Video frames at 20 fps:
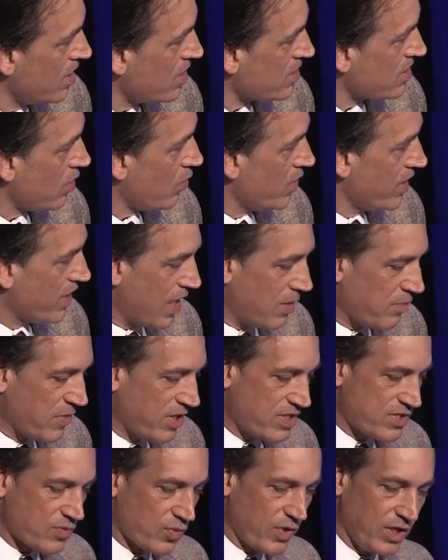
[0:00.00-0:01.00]
So we came to
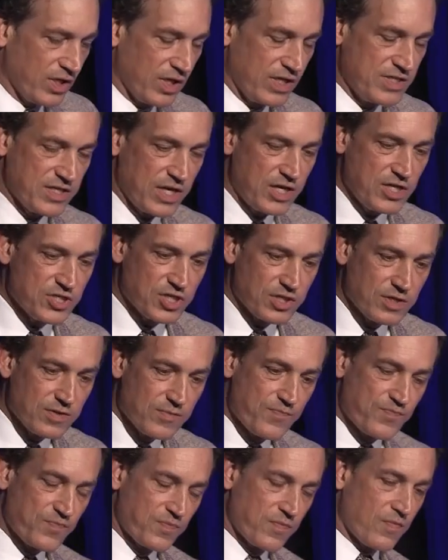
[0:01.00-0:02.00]
this
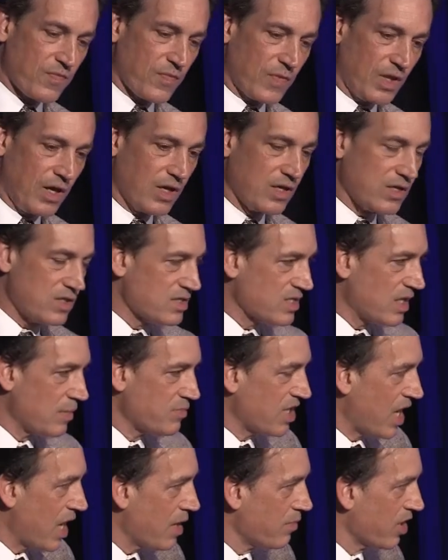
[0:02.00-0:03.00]
realization uh,
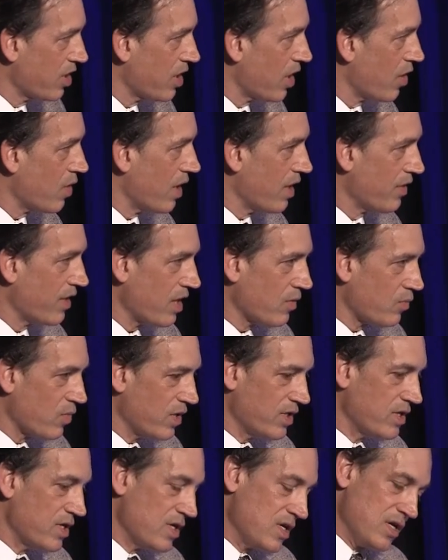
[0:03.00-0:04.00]
some time ago, and then
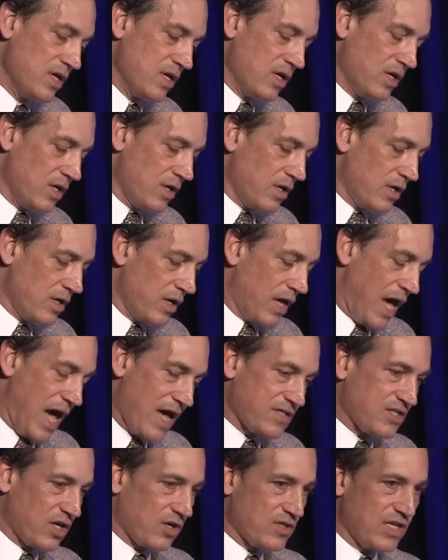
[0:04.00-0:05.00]
we
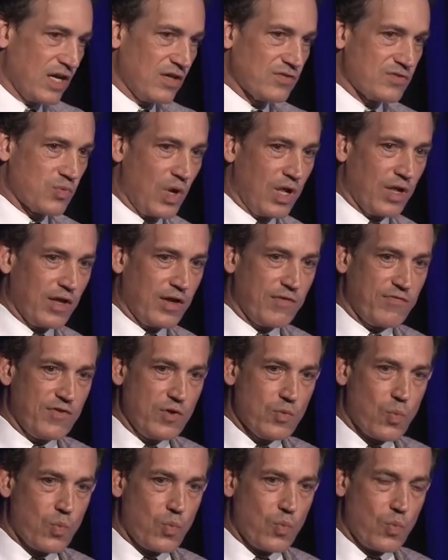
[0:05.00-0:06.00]
asked ourselves, well, if
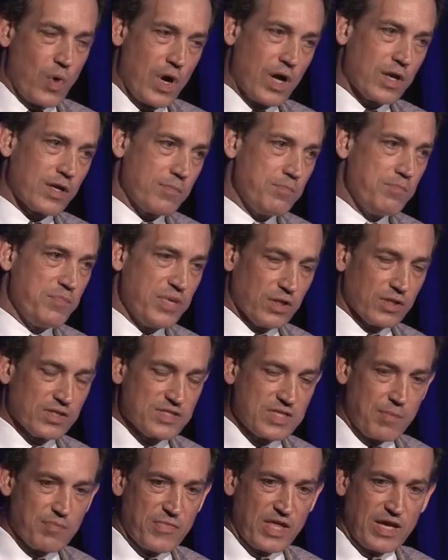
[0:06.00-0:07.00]
you want to build
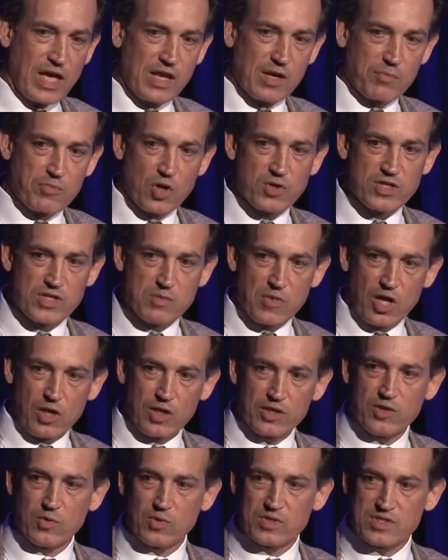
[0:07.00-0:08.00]
something out of protein
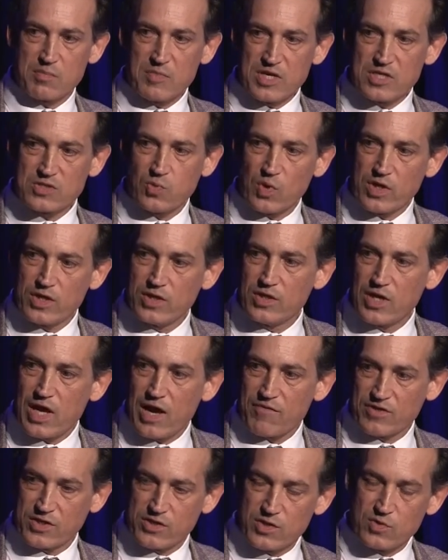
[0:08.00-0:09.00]
molecules, it means what you
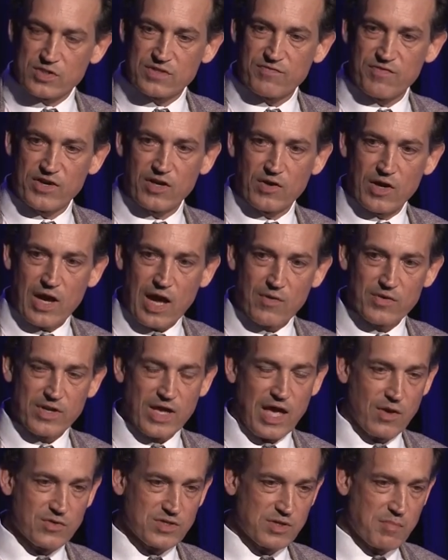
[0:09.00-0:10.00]
have to do is figure out
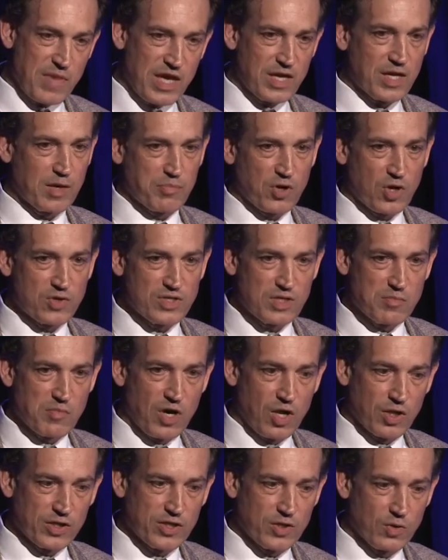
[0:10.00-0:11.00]
how to make a protein
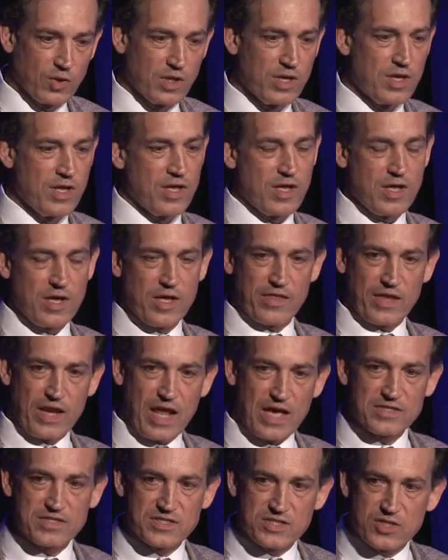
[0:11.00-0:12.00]
molecule that
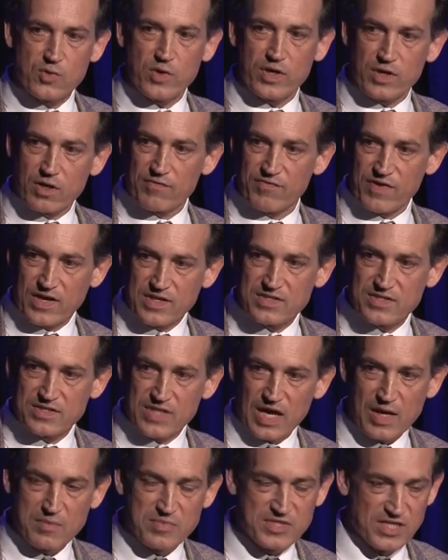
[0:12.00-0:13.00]
has two interface
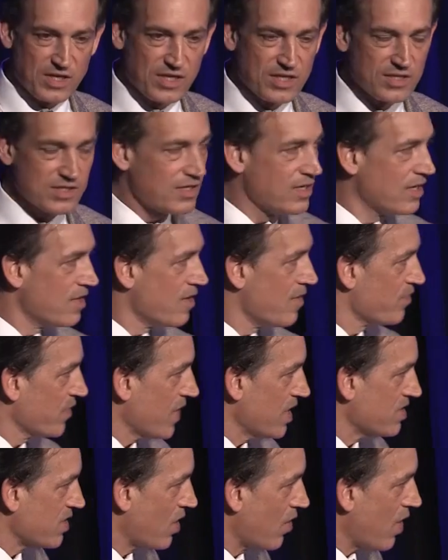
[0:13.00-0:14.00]
types in it.
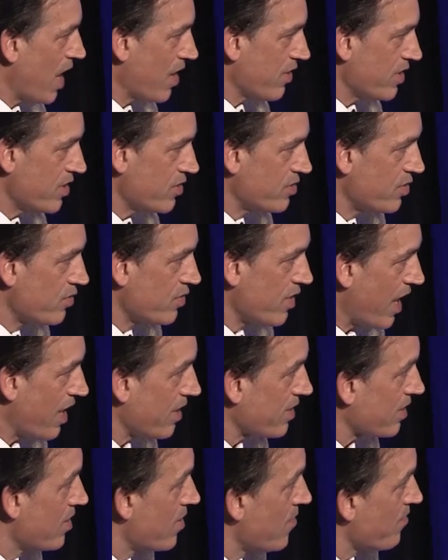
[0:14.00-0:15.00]
And so, how do you do
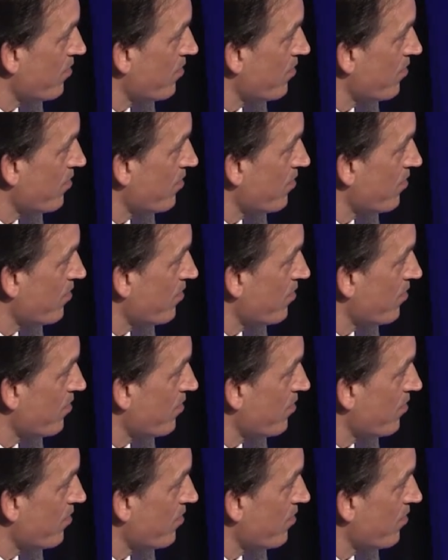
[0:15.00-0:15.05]
that?